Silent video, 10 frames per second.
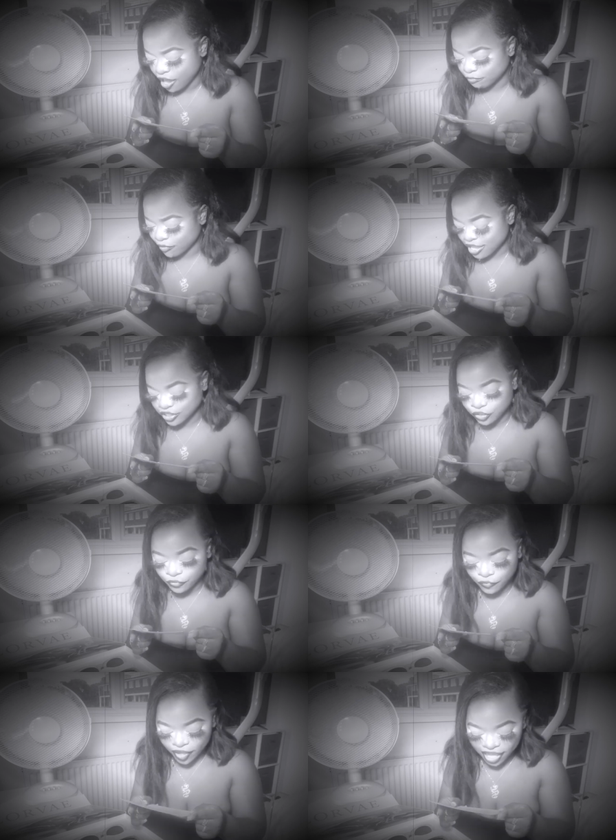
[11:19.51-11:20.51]
brand
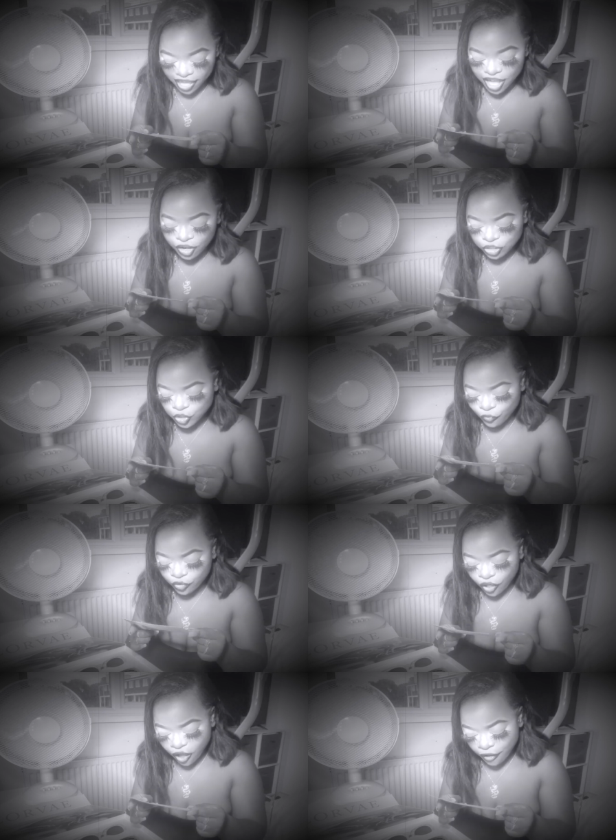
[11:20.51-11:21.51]
survey lots of
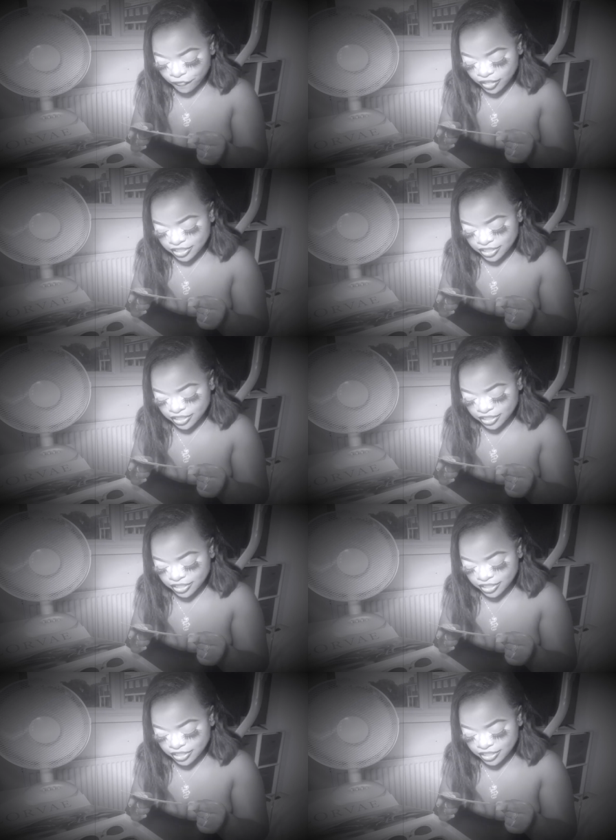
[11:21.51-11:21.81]
love